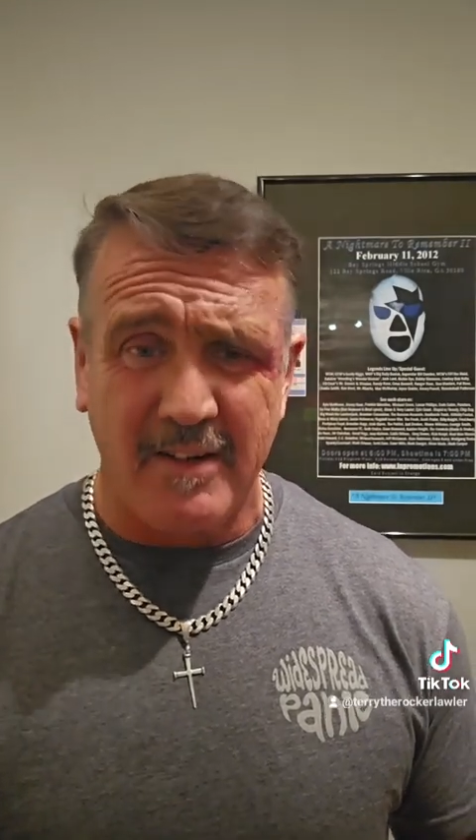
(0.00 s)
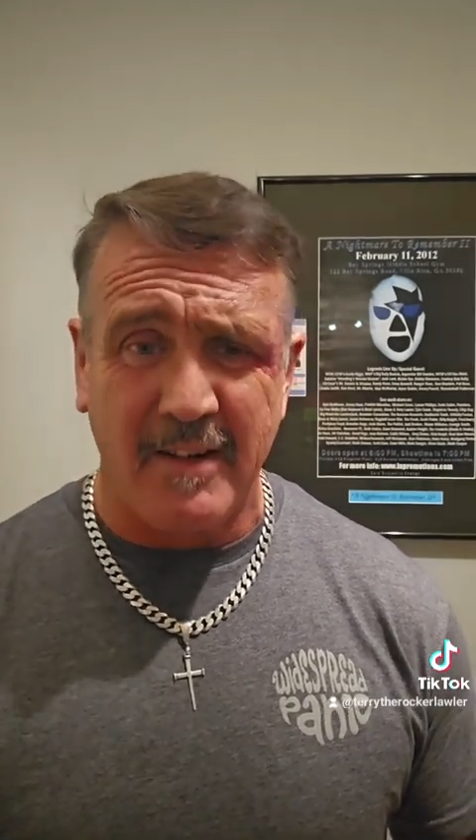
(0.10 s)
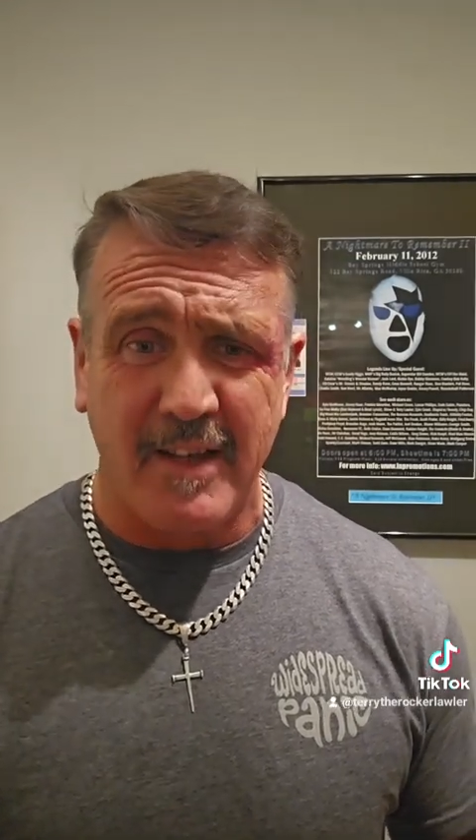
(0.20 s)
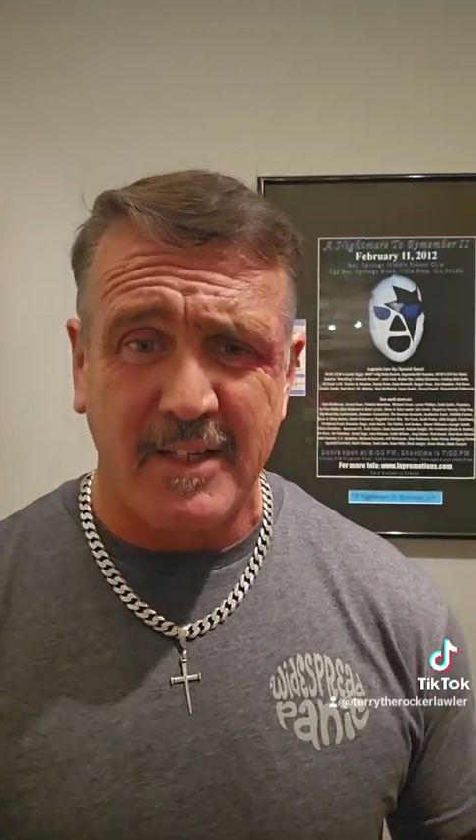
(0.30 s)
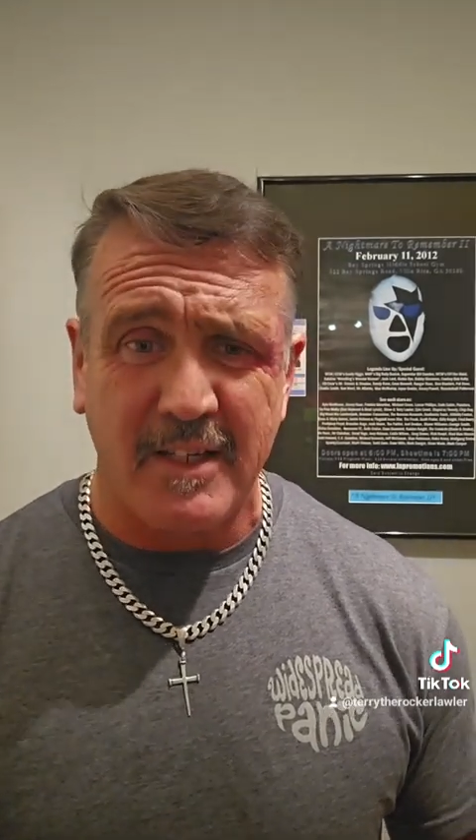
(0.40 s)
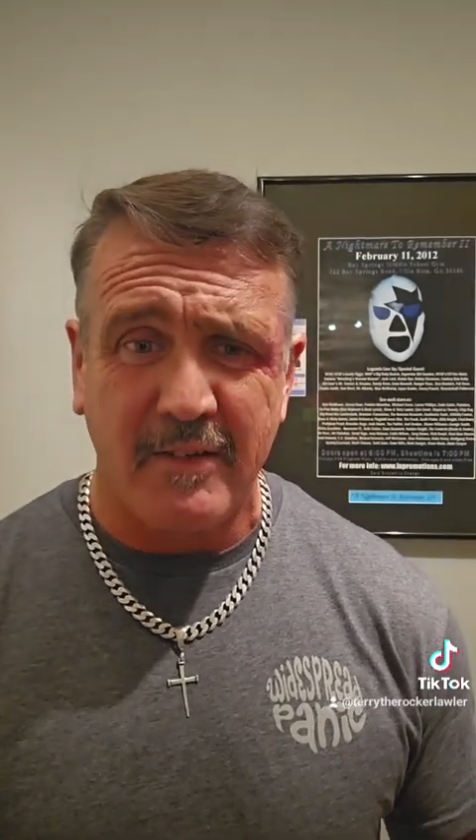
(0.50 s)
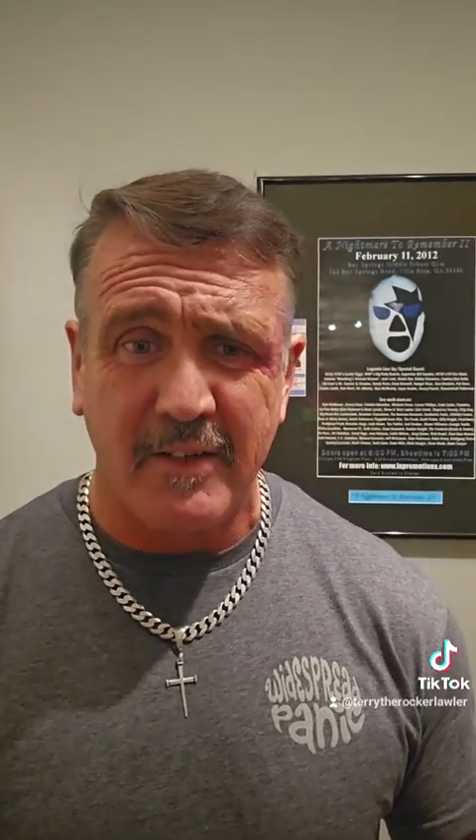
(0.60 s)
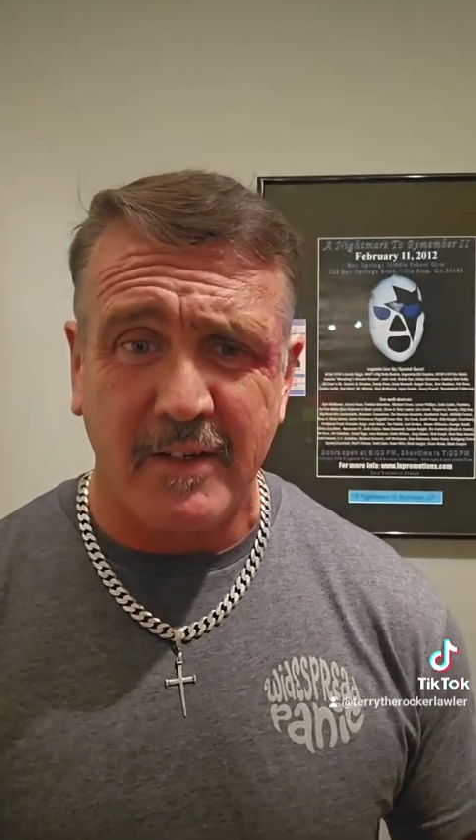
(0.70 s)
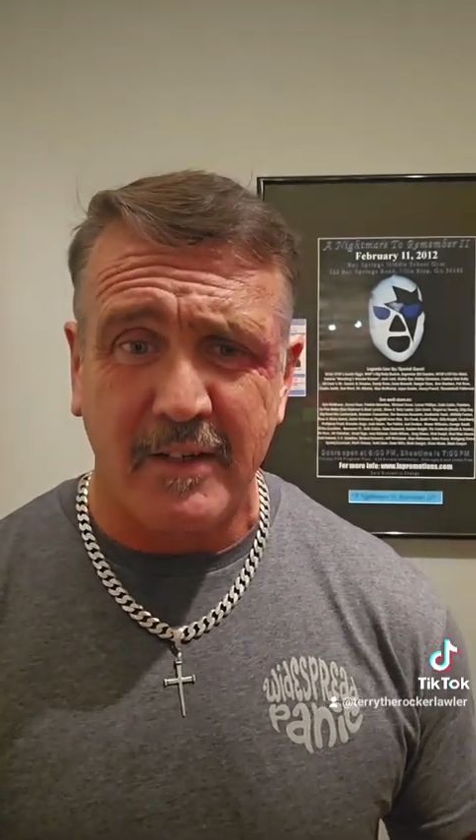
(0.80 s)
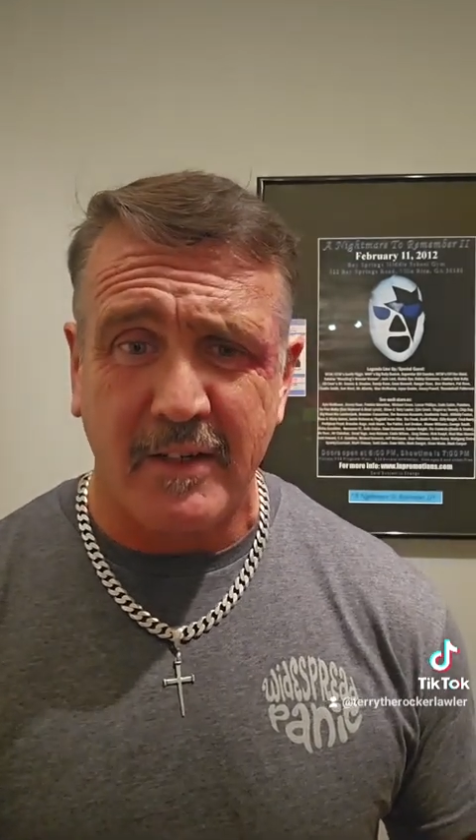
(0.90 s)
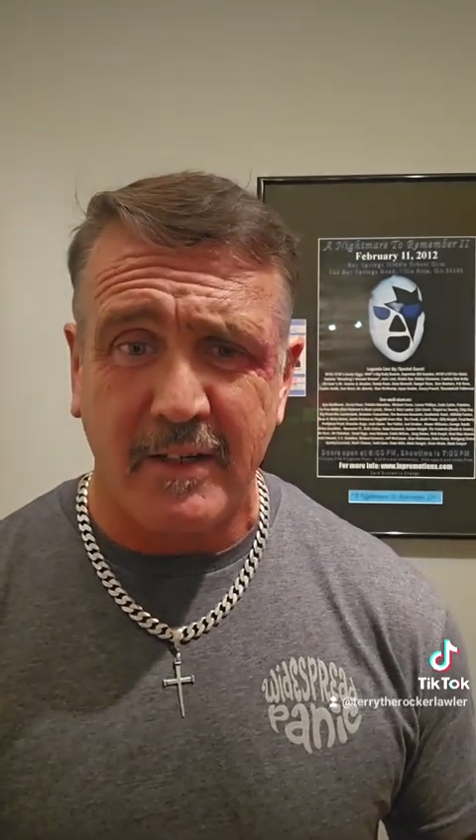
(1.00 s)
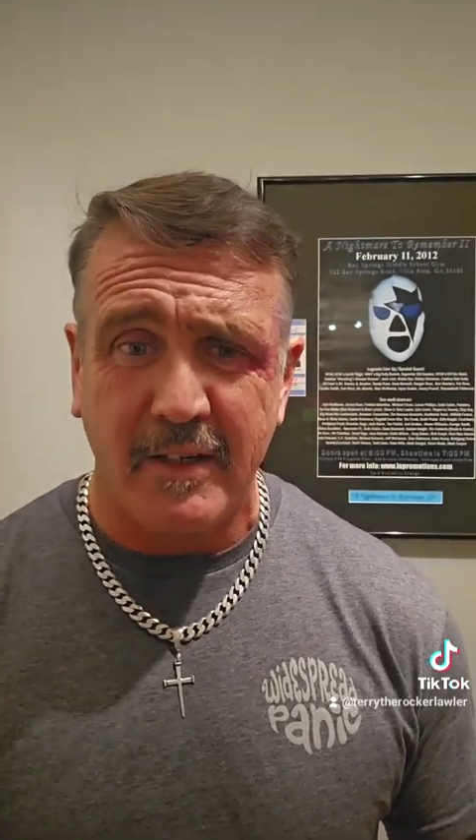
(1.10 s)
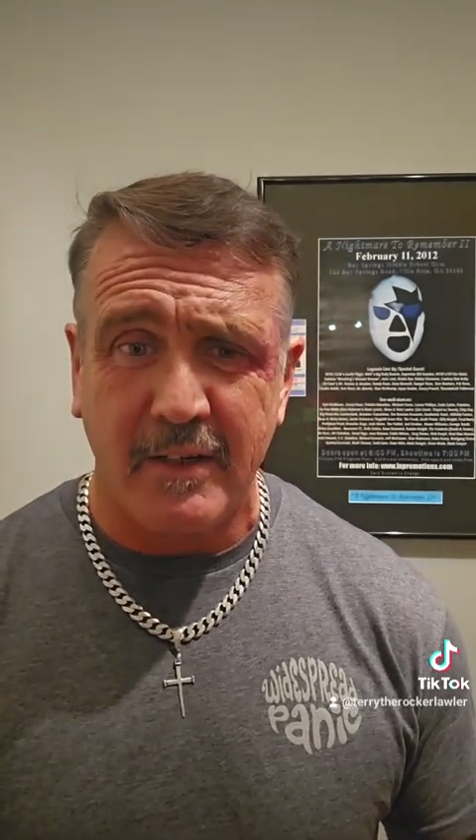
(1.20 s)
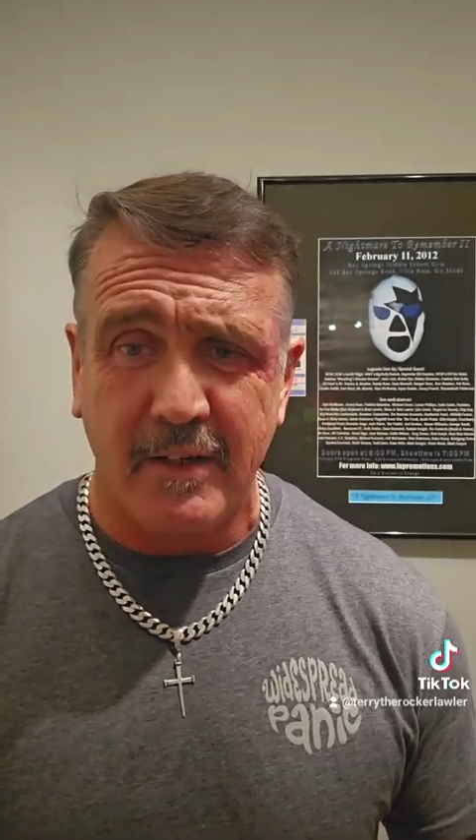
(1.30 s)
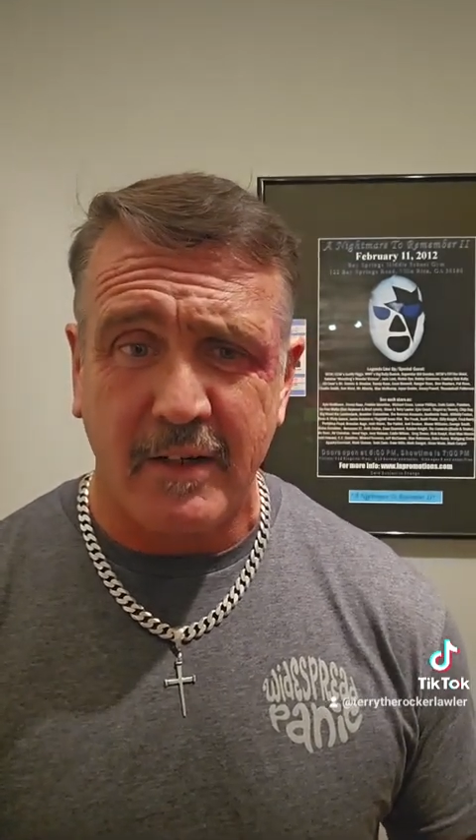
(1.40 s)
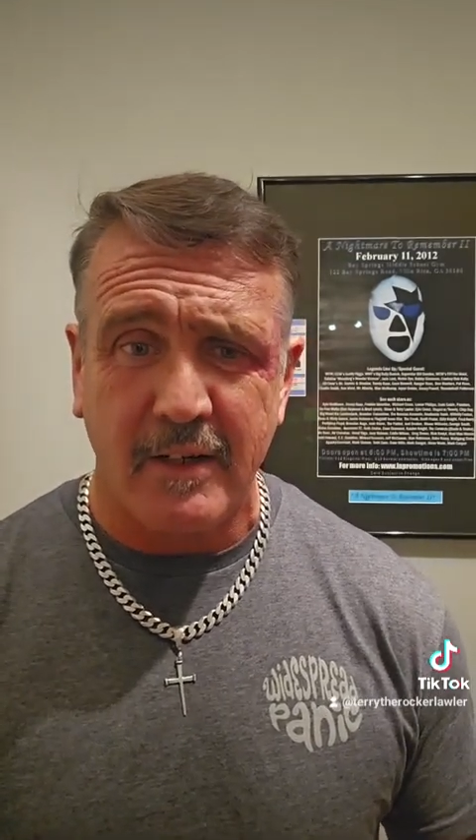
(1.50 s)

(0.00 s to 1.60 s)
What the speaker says: out of that stuff, and